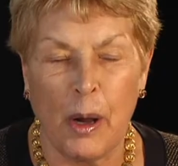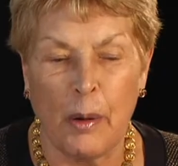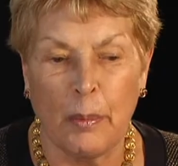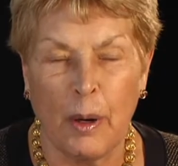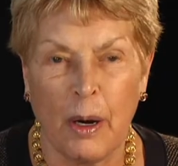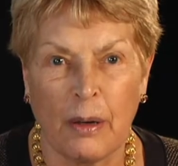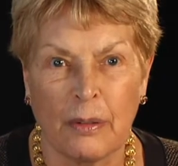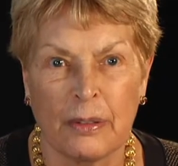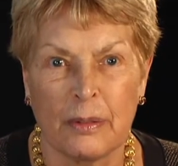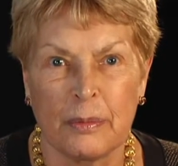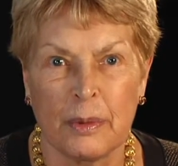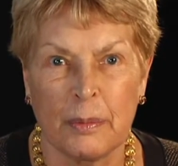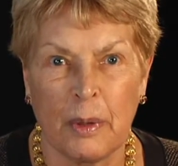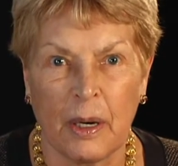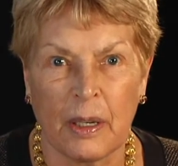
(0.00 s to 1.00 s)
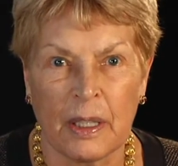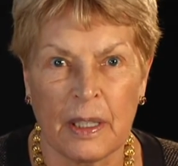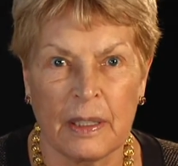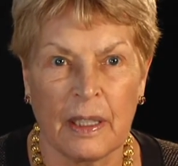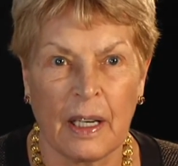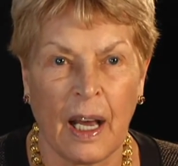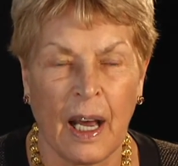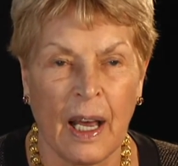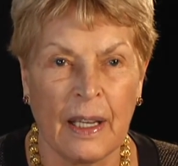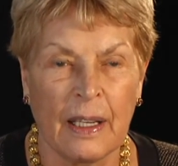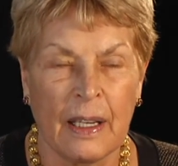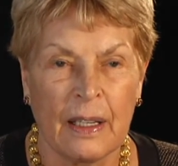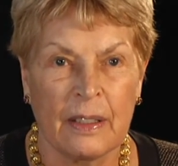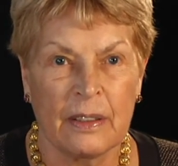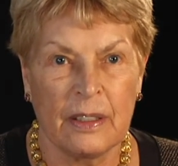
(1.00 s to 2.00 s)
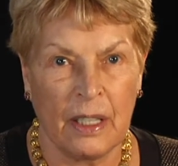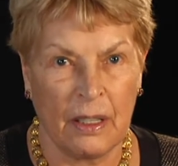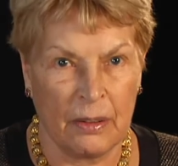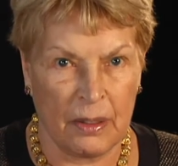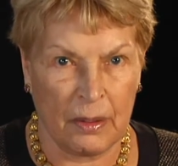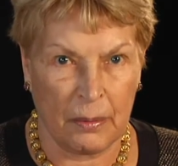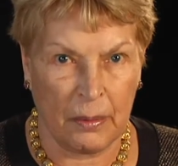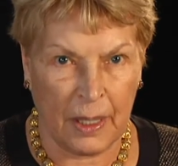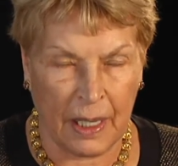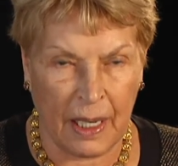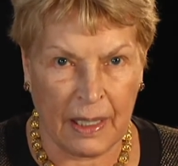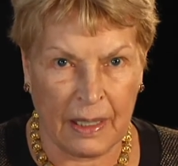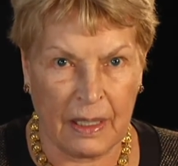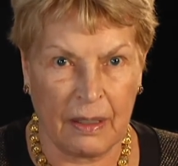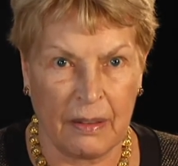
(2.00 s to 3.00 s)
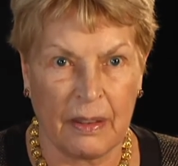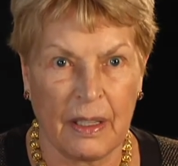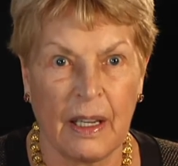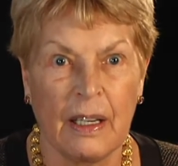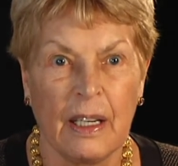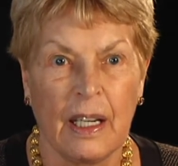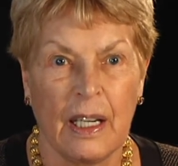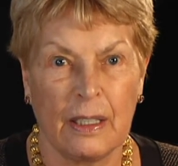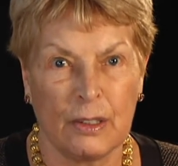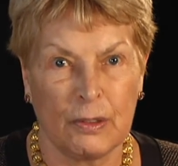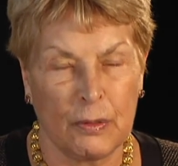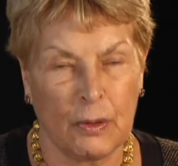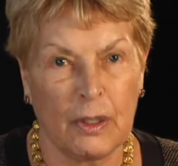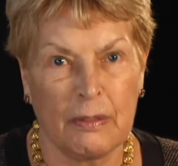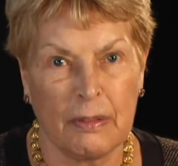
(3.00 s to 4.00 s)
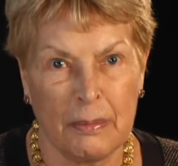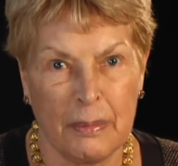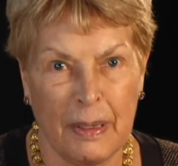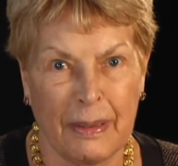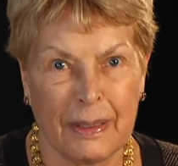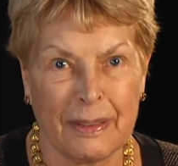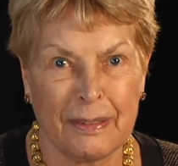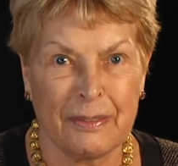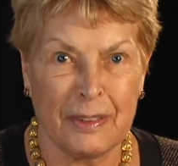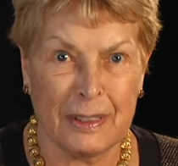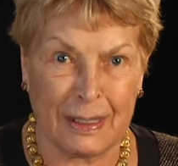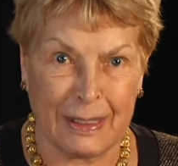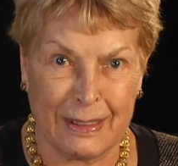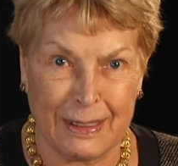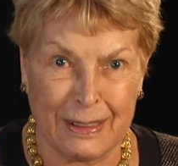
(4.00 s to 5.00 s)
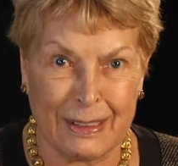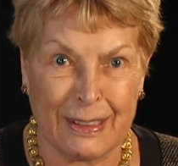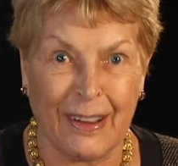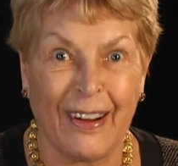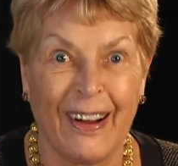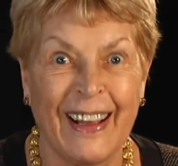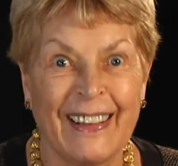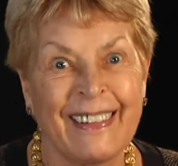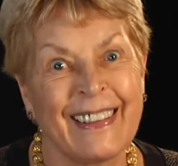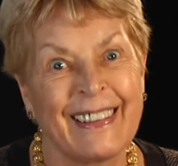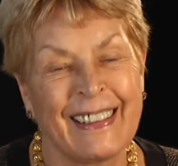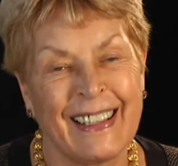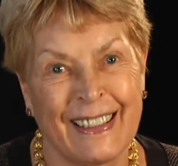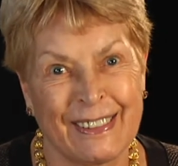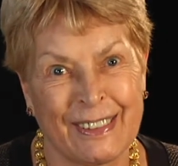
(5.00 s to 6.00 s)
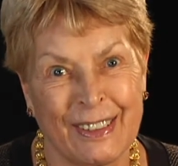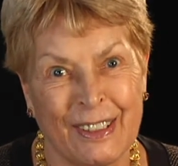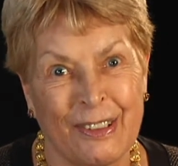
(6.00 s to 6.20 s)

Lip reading: apart from the market. And I know that when I go there, it's full of American visitors. So I think that's a